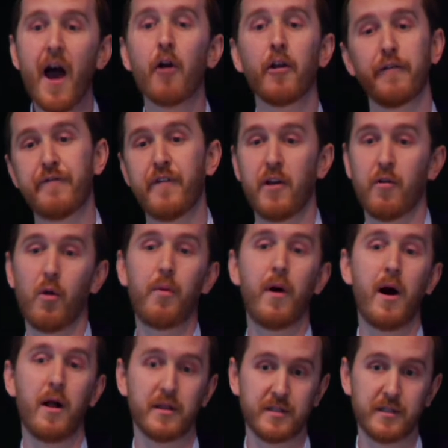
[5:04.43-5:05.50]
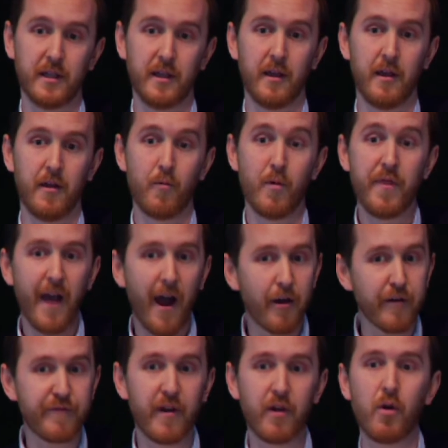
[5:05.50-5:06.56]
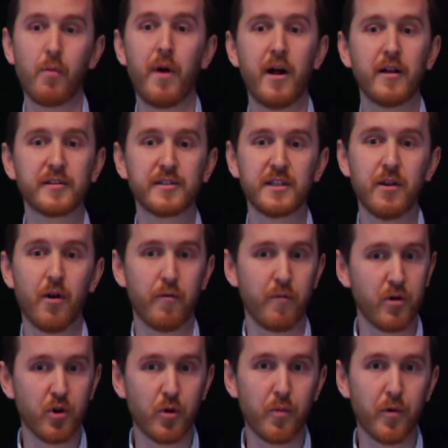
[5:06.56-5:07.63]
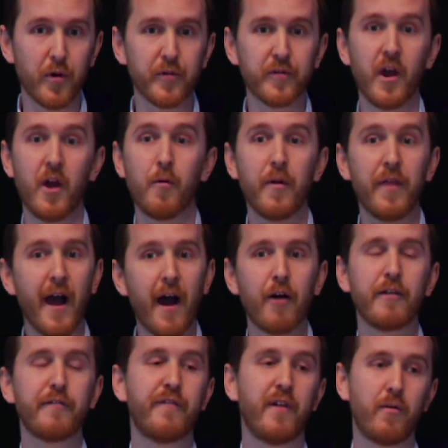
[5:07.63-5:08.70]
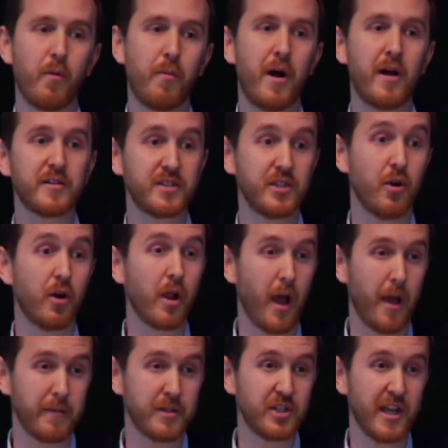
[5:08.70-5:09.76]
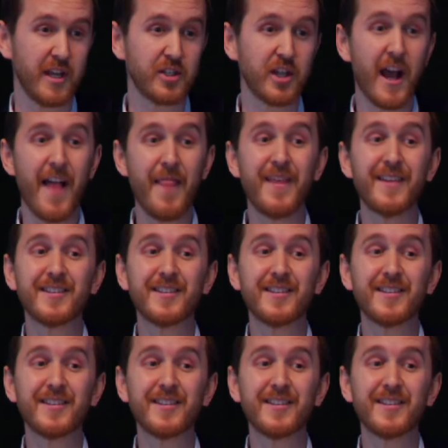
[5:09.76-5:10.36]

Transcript: without a federal policy, Without a federal policy on renewables, without a federal policy on climate change,